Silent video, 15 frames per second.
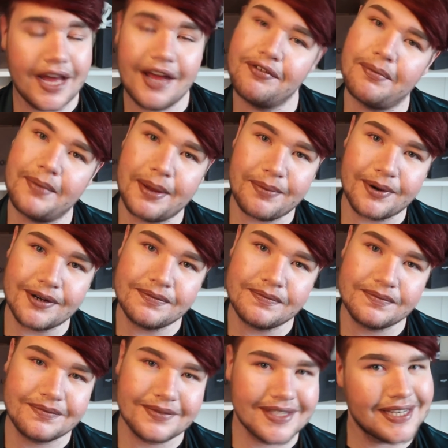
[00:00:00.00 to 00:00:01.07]
and remember,
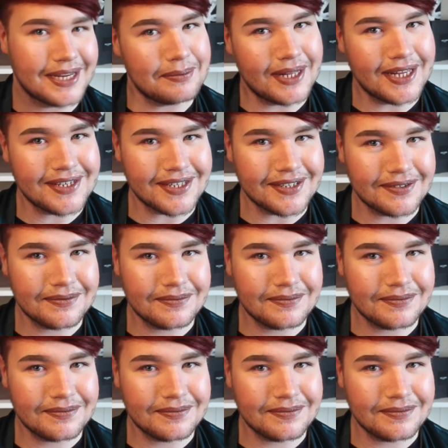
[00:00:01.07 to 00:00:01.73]
stay blended.